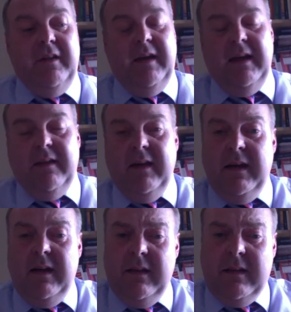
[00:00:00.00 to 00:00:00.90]

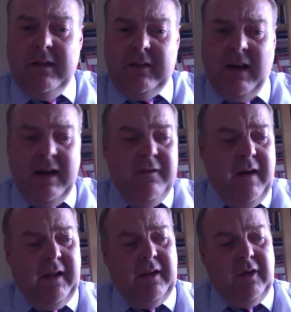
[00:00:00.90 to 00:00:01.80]
the tie
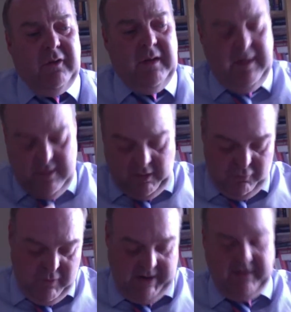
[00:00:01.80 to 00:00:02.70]
values, and they're not
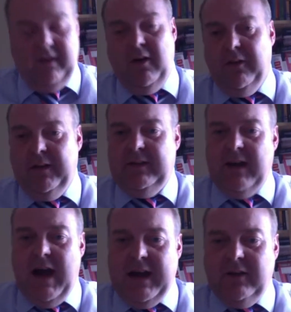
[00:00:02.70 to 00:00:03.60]
written along the
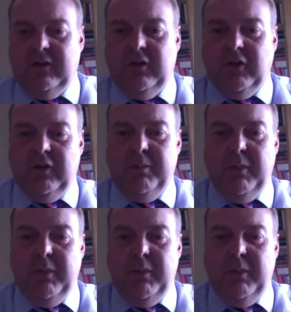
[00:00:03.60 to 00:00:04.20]
tie as such,